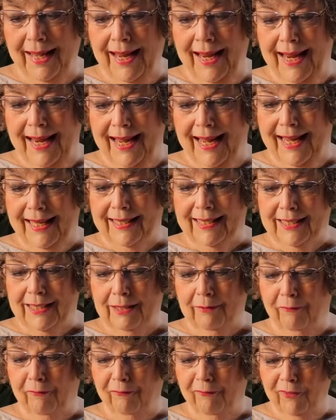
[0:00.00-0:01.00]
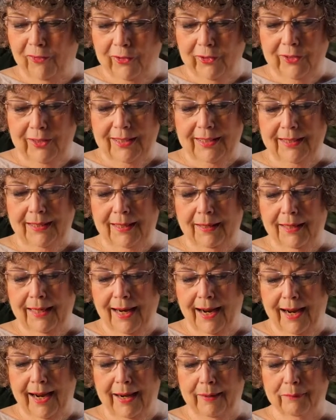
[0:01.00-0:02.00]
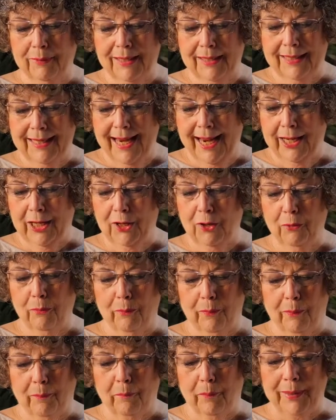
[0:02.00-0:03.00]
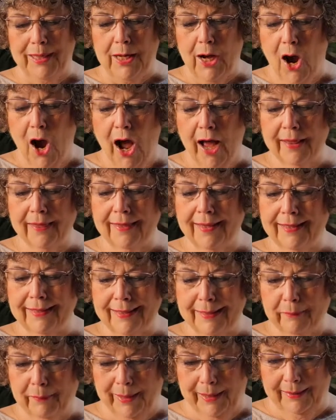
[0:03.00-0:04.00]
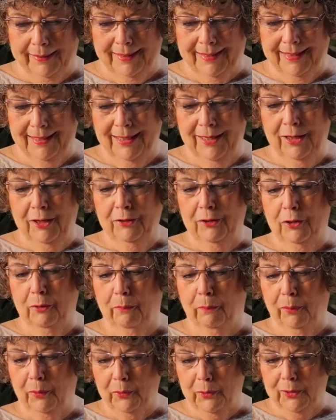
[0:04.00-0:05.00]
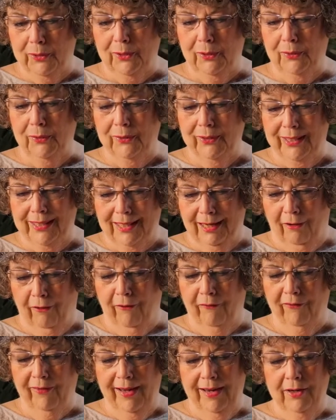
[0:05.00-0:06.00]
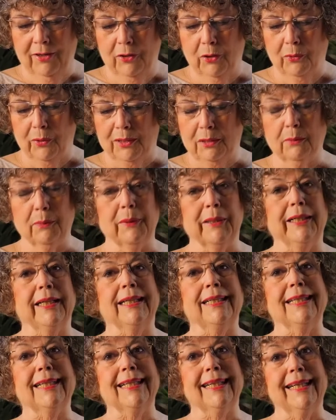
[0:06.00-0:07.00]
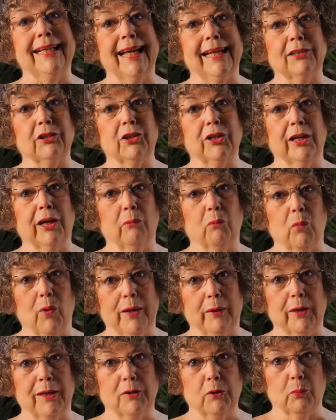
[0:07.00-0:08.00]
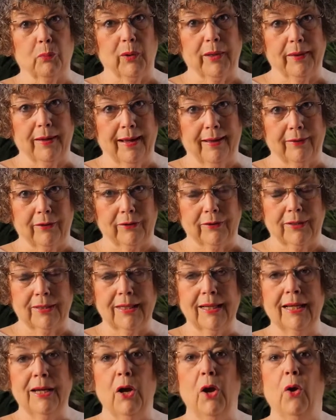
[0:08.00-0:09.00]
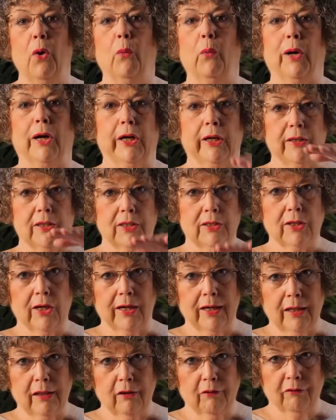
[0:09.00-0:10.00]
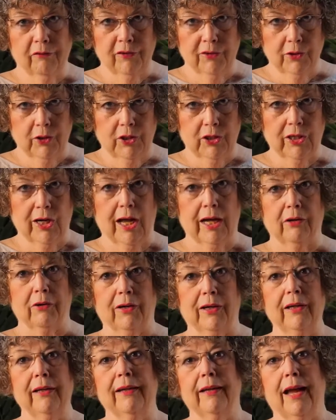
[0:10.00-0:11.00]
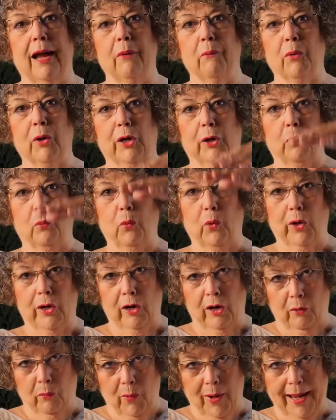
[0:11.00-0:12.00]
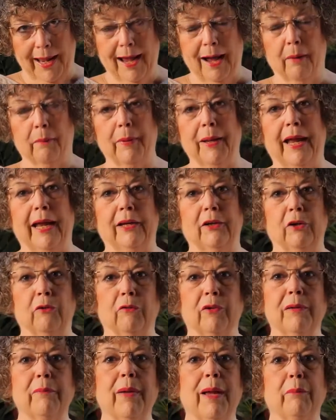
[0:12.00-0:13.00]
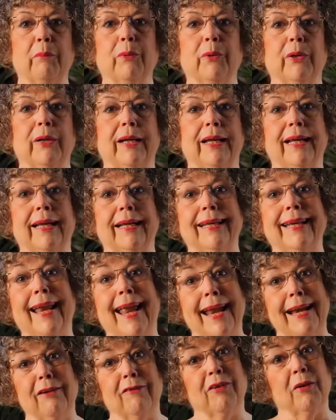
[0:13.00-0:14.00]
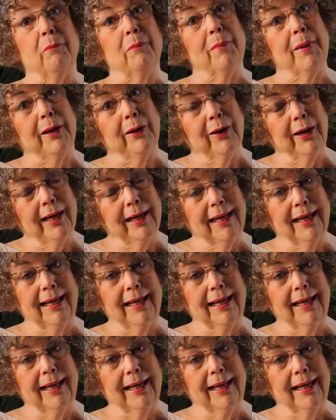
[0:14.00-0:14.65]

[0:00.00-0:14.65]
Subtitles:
It's the first time to take you beyond the limits to personal self to experience connection and oneness with others. We're going to start at the 1st chakra and we're going to work our way up. And you'll remember in Native American